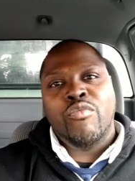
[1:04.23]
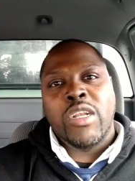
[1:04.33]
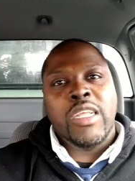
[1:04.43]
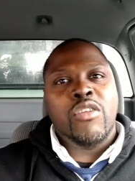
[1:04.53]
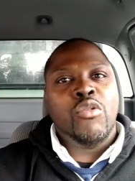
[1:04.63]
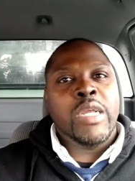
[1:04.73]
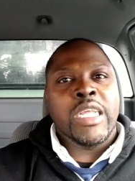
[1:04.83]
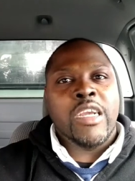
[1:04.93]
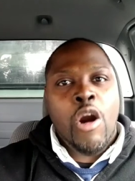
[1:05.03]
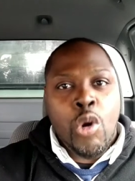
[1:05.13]
really do
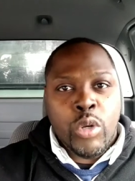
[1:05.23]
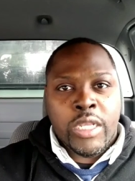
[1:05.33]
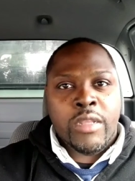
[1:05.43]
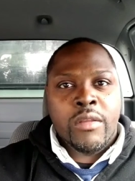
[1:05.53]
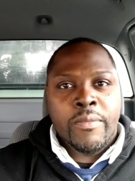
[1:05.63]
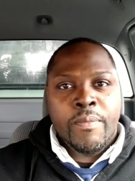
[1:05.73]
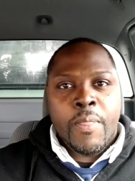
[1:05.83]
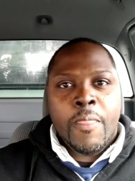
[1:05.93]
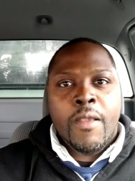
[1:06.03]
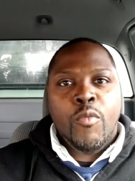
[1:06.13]
any coding.
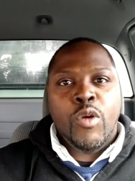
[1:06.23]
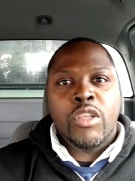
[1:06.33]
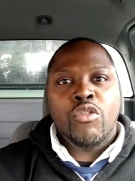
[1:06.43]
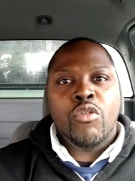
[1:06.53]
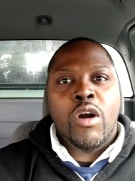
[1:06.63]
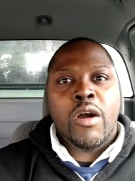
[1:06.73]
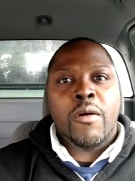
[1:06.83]
When you